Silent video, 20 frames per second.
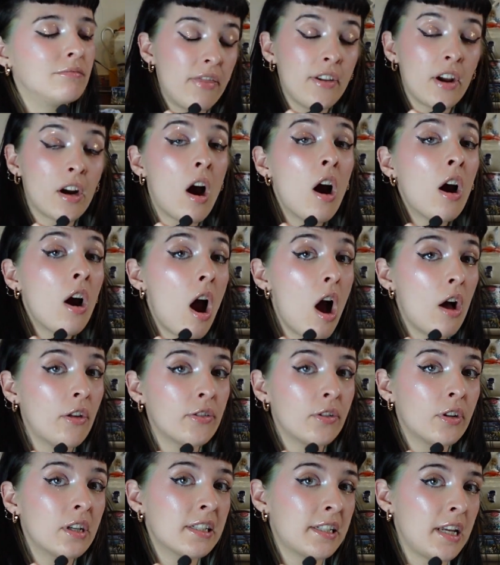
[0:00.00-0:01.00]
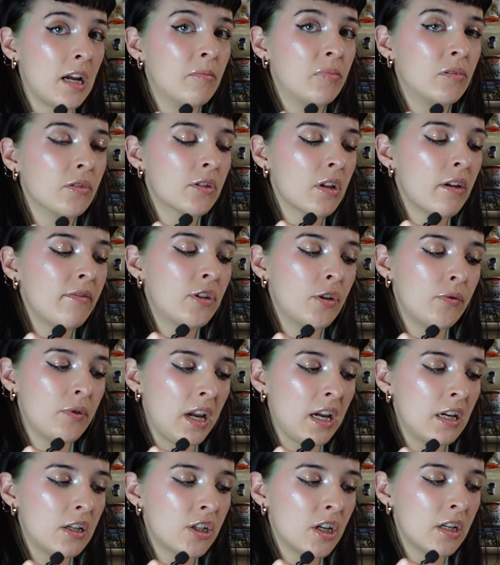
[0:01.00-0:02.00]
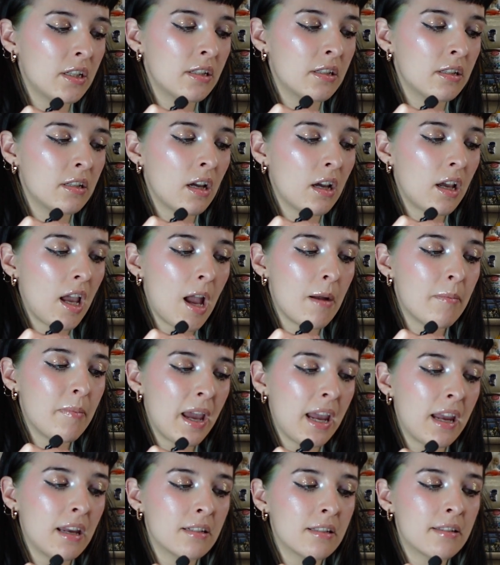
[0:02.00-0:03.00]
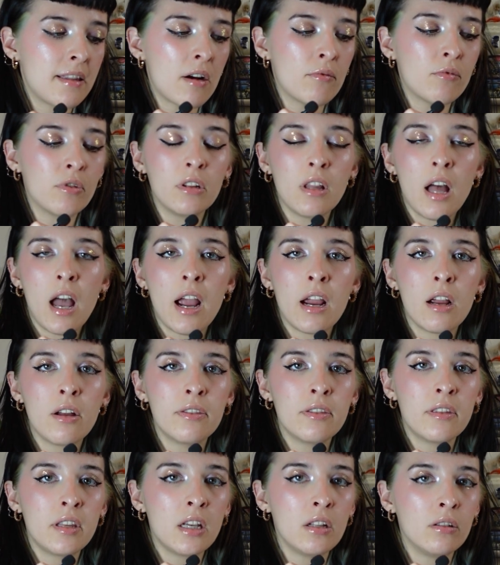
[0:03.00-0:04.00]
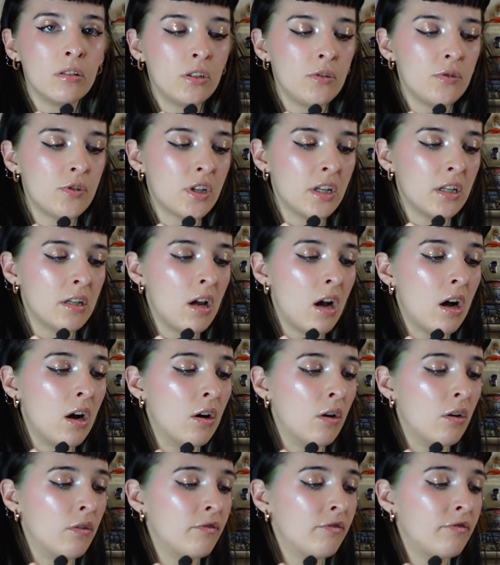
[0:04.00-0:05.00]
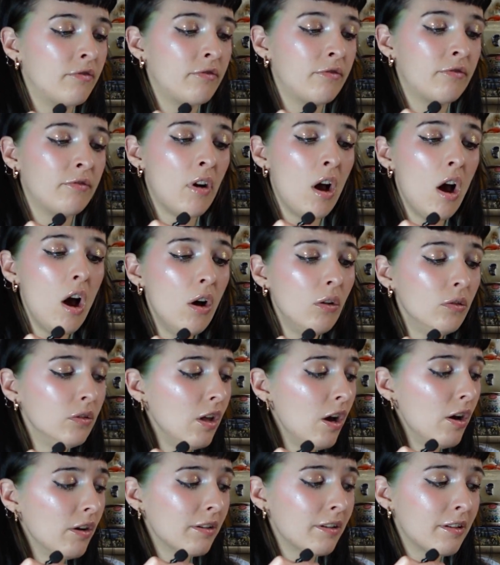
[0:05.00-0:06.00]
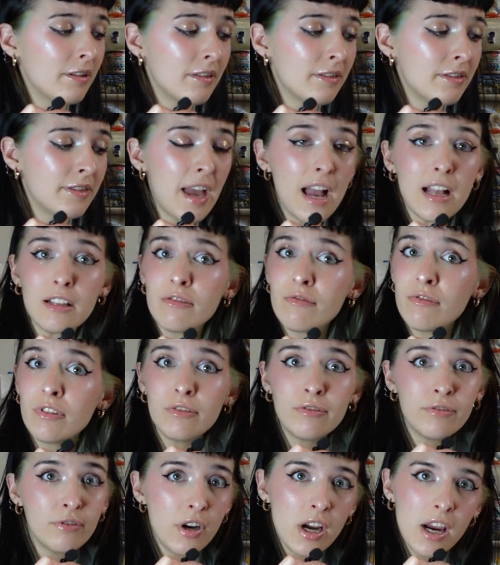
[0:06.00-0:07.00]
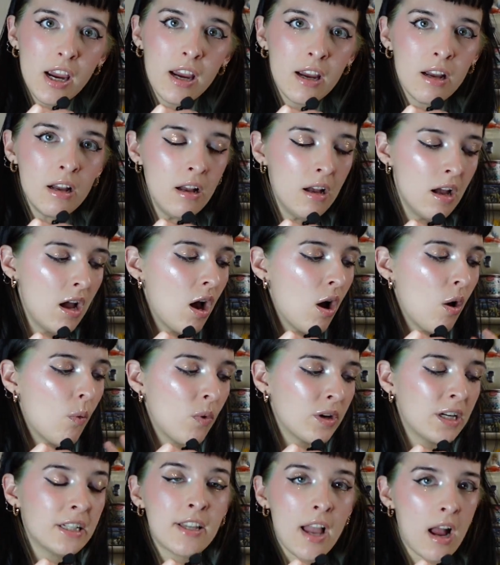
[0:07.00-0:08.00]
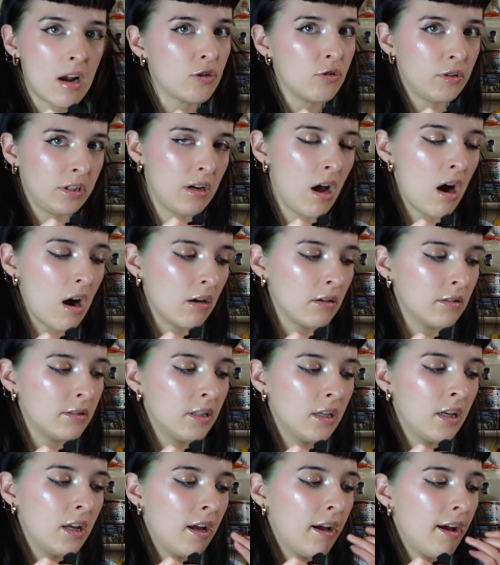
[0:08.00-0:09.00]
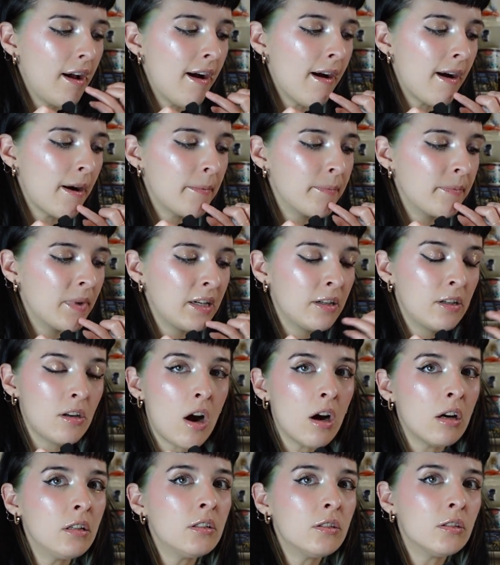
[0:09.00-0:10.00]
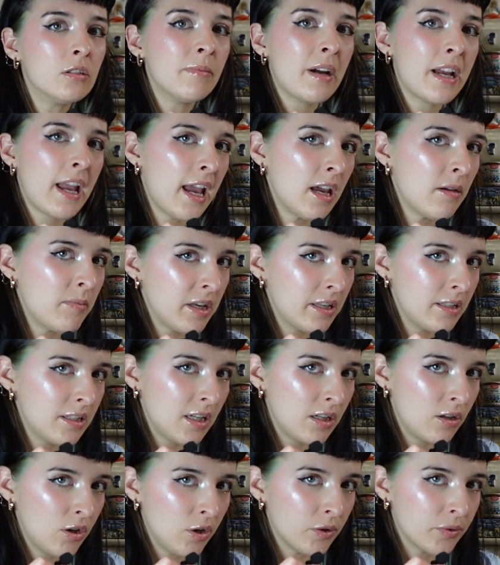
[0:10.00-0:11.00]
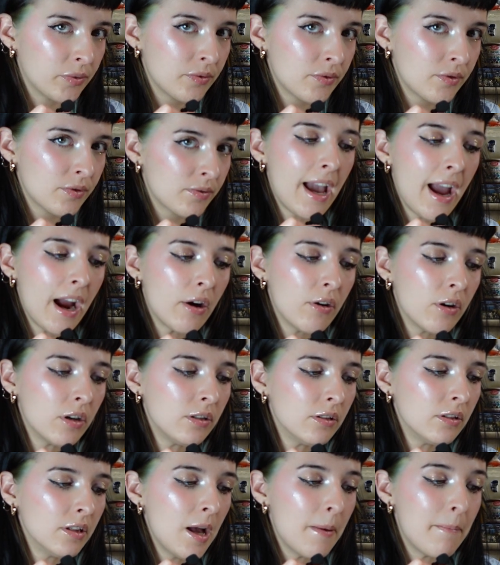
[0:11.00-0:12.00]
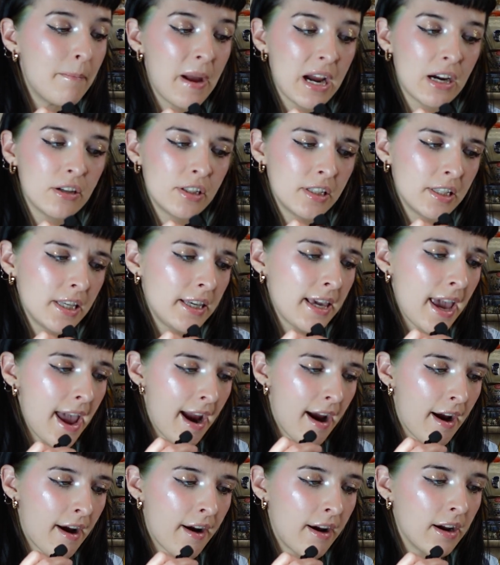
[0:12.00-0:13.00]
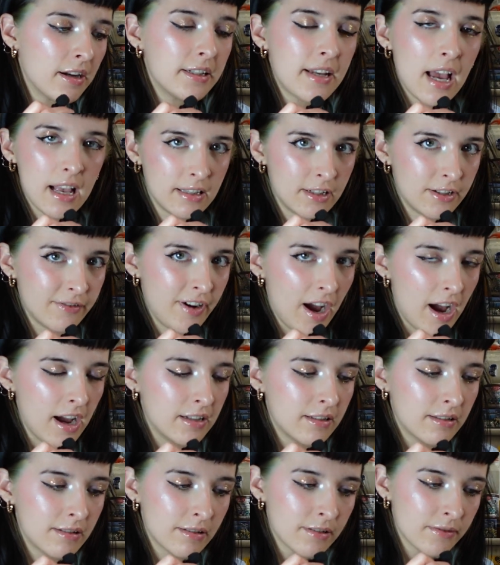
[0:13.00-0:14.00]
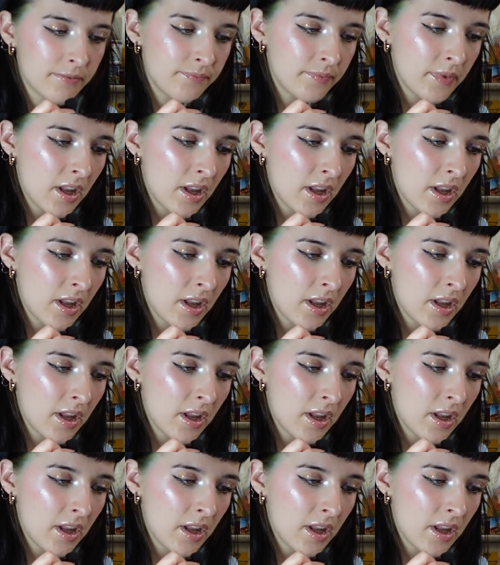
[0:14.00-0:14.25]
There are other examples of donation campaigns that rely on the illusion of, oh look, that's for free, when it's actually not. In an article by ABC News, Carol Bercier testifies.